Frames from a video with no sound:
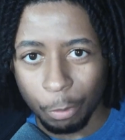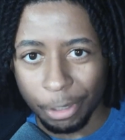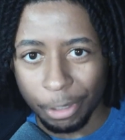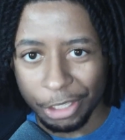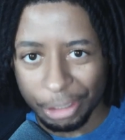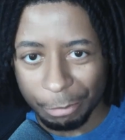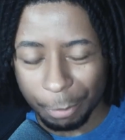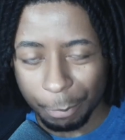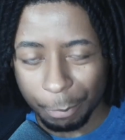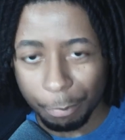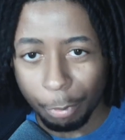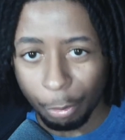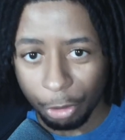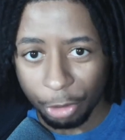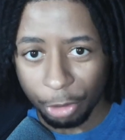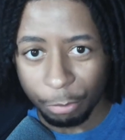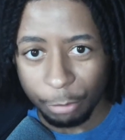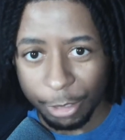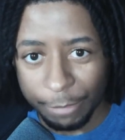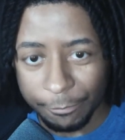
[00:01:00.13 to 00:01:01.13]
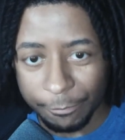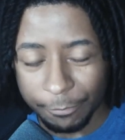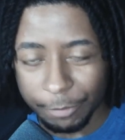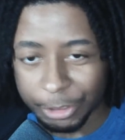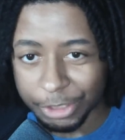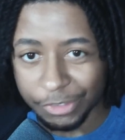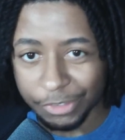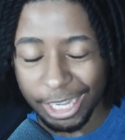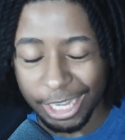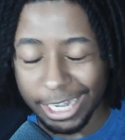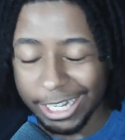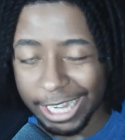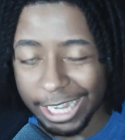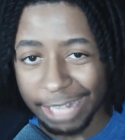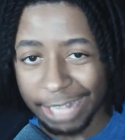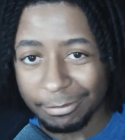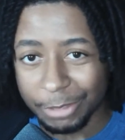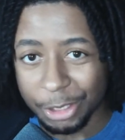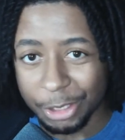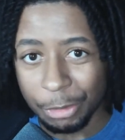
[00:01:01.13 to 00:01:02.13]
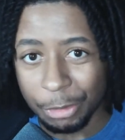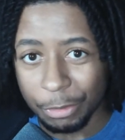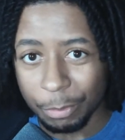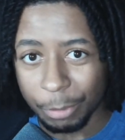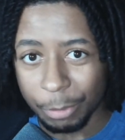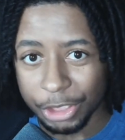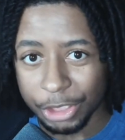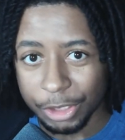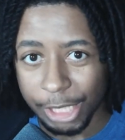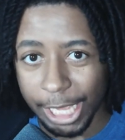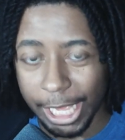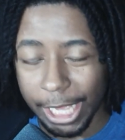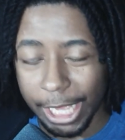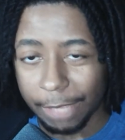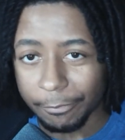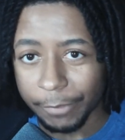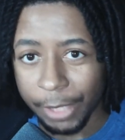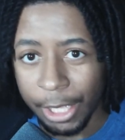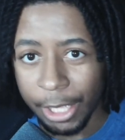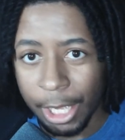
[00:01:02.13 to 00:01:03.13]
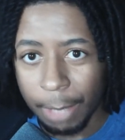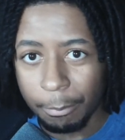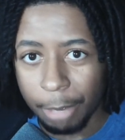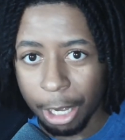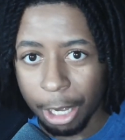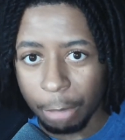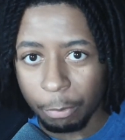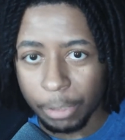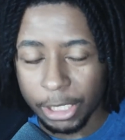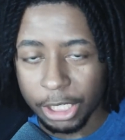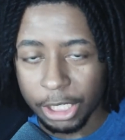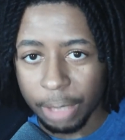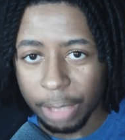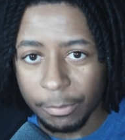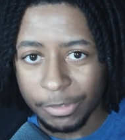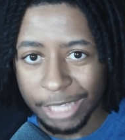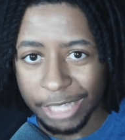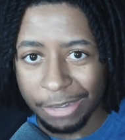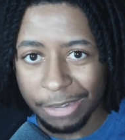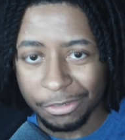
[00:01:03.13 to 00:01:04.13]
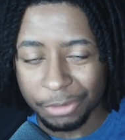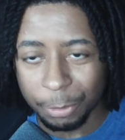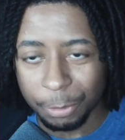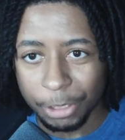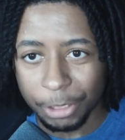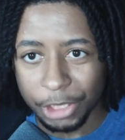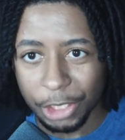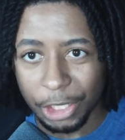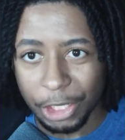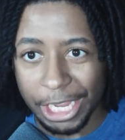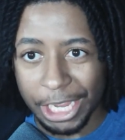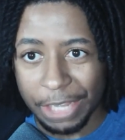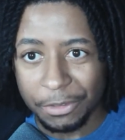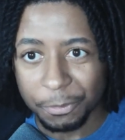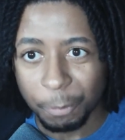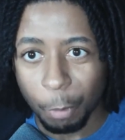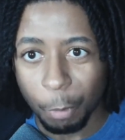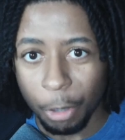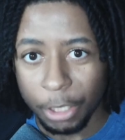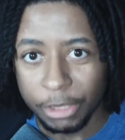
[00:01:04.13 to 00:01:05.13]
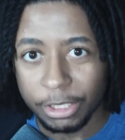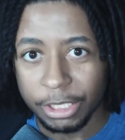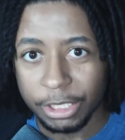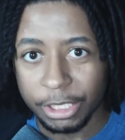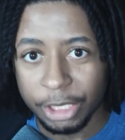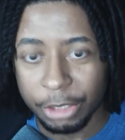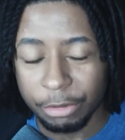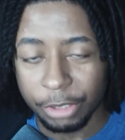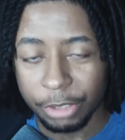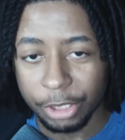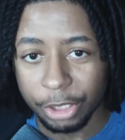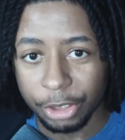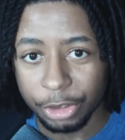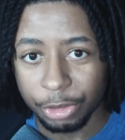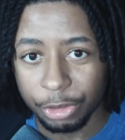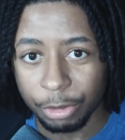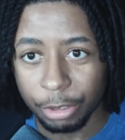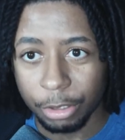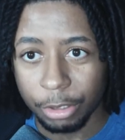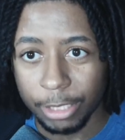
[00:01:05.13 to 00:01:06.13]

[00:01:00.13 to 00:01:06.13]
you were born with. You just kind of got to use what you have. But when it comes down to it, there is one thing that you can control,